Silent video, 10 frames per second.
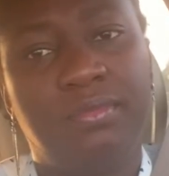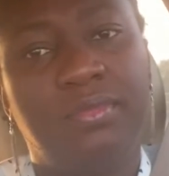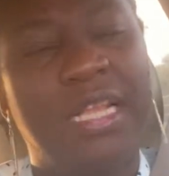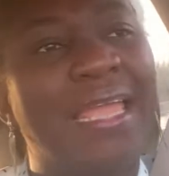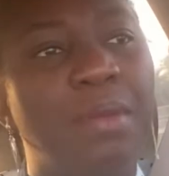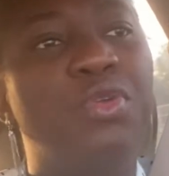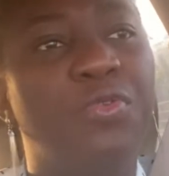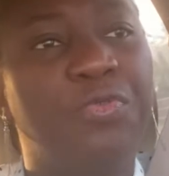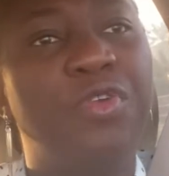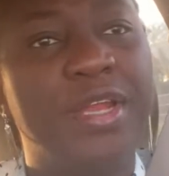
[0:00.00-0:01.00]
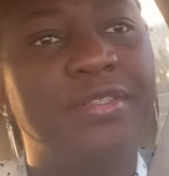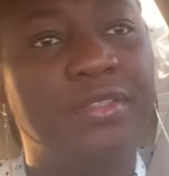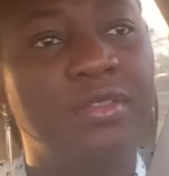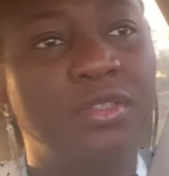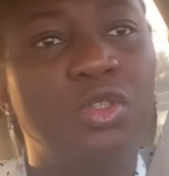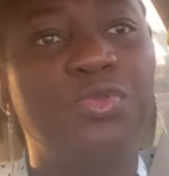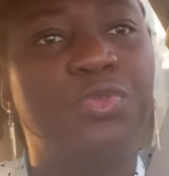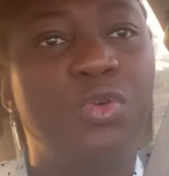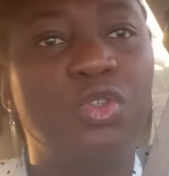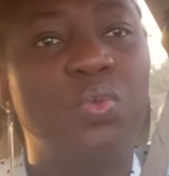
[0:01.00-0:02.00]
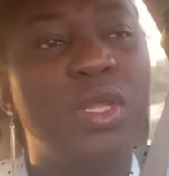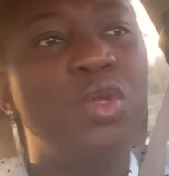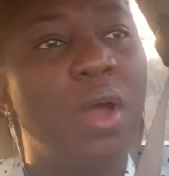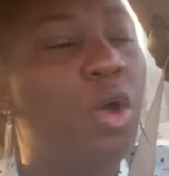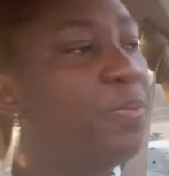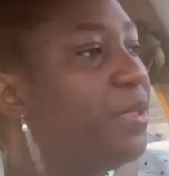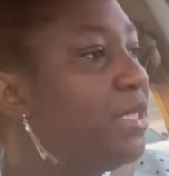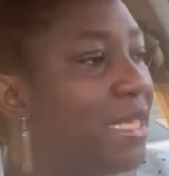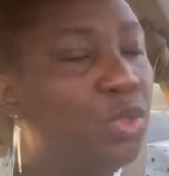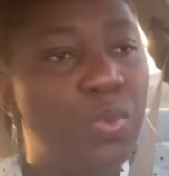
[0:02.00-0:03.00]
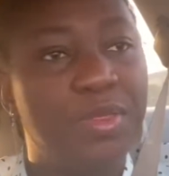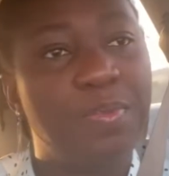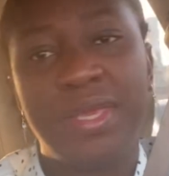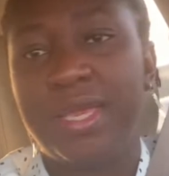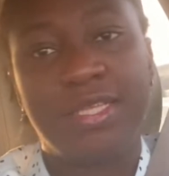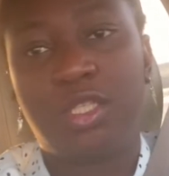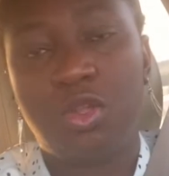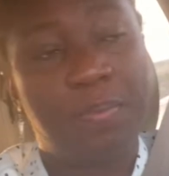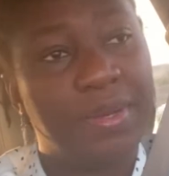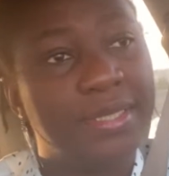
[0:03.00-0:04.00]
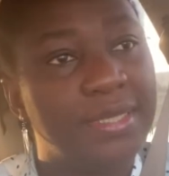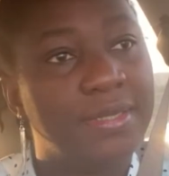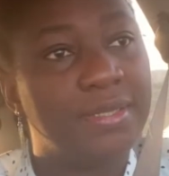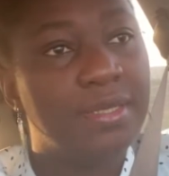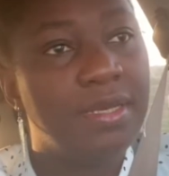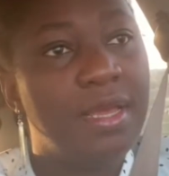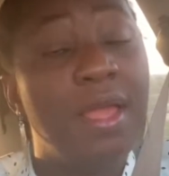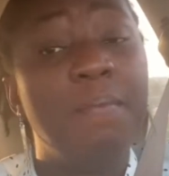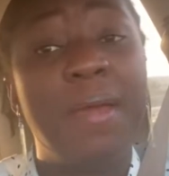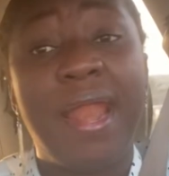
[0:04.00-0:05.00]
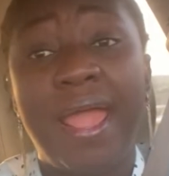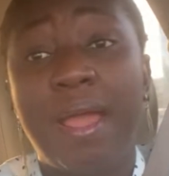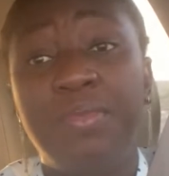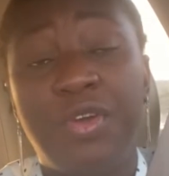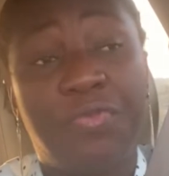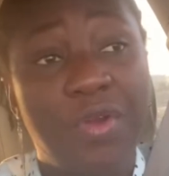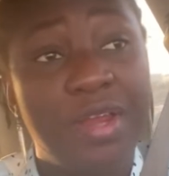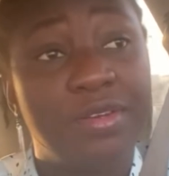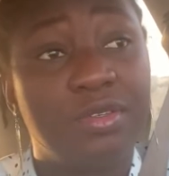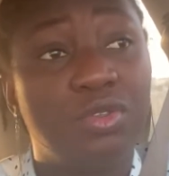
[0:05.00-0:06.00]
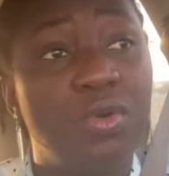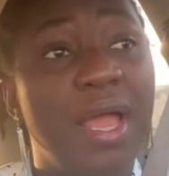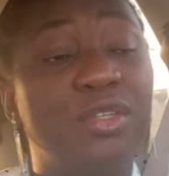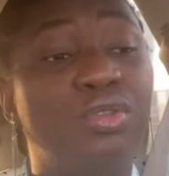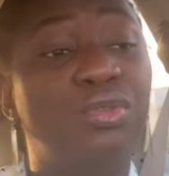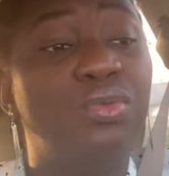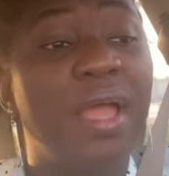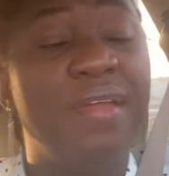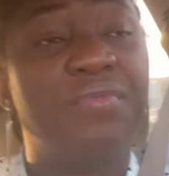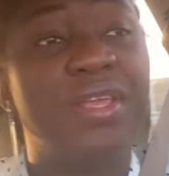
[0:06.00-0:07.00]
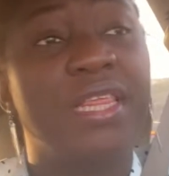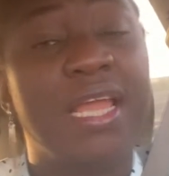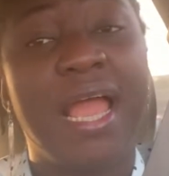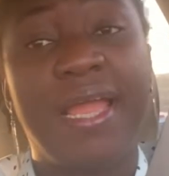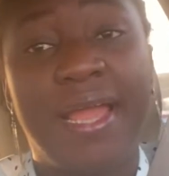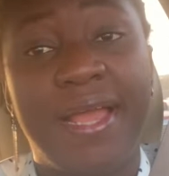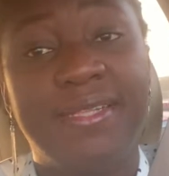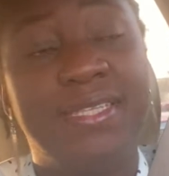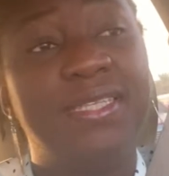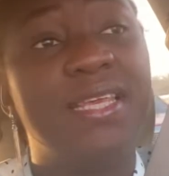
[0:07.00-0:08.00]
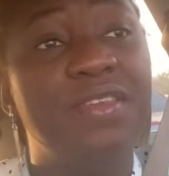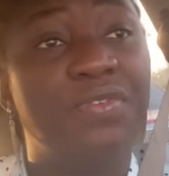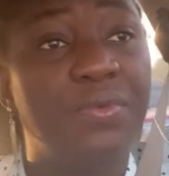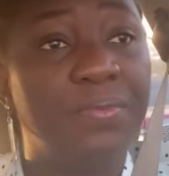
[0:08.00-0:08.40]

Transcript: I am your friend. So of course, when you are upset with me, it's not pleasant. But I am your friend, so I should do everything I can to save you.